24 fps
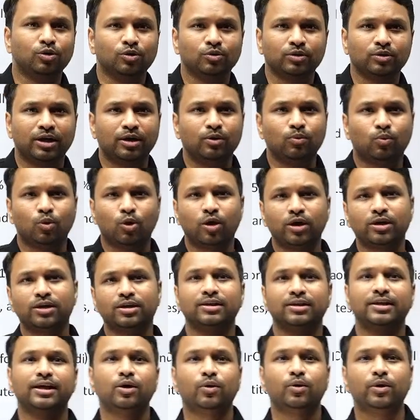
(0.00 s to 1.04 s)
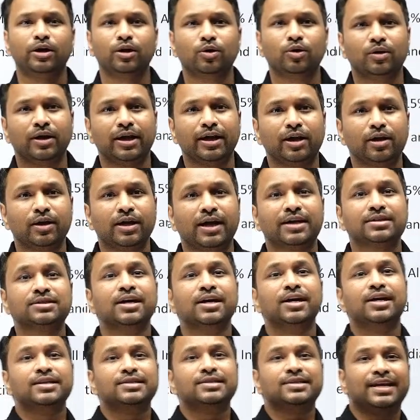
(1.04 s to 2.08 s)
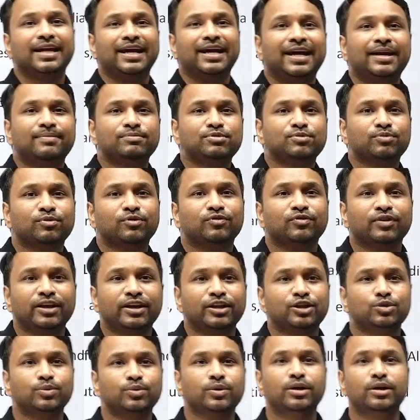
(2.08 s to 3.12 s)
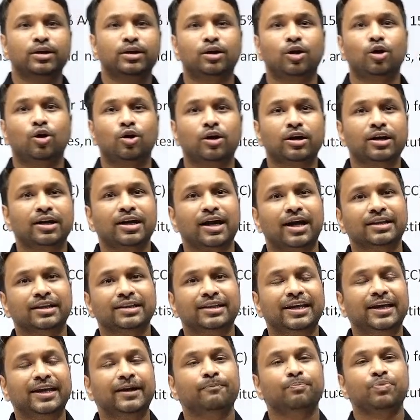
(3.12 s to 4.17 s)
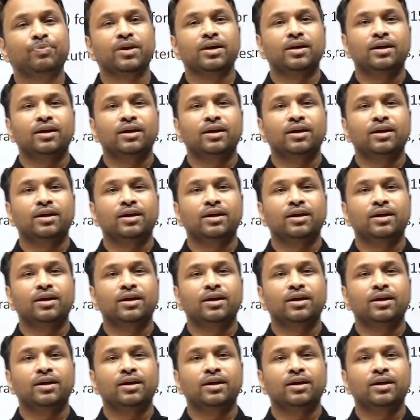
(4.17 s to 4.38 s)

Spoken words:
that what they are going to likely ask. Sir, Ames, Bhuvaneshwar or Gandhi?